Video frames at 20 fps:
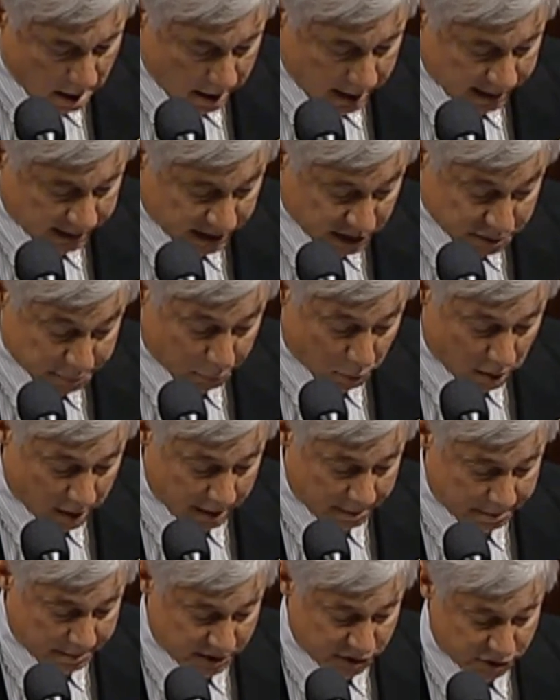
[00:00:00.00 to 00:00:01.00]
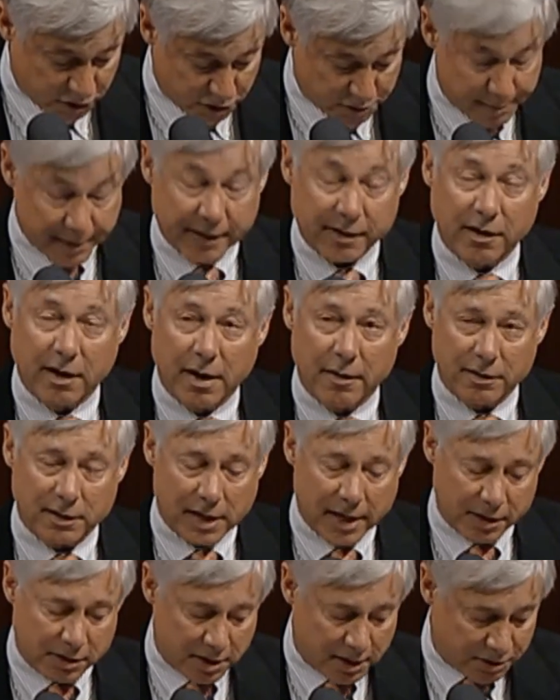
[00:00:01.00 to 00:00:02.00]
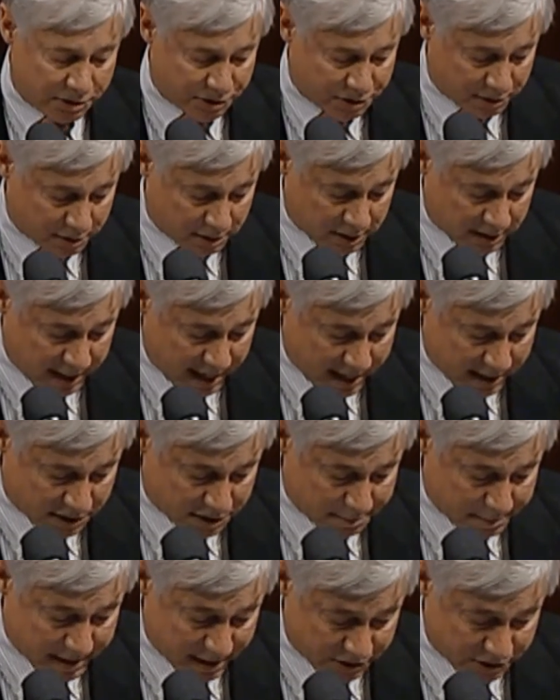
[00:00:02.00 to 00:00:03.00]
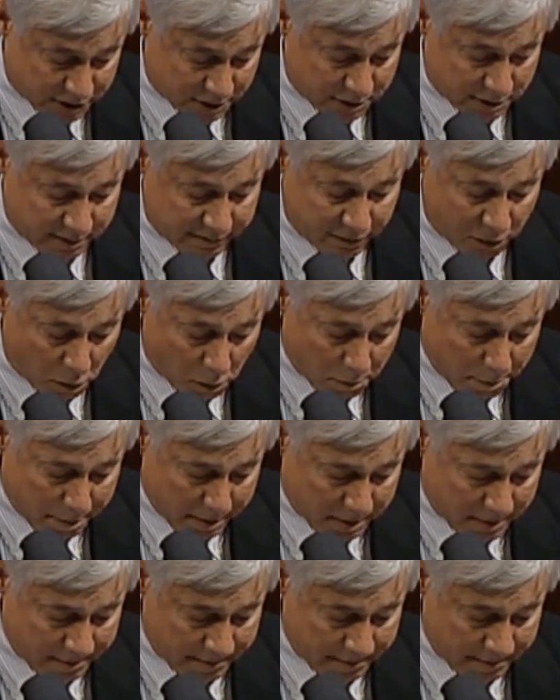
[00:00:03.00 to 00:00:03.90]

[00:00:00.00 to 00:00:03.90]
At this point, Mr. Speaker, I would like to insert Kate's message of hope,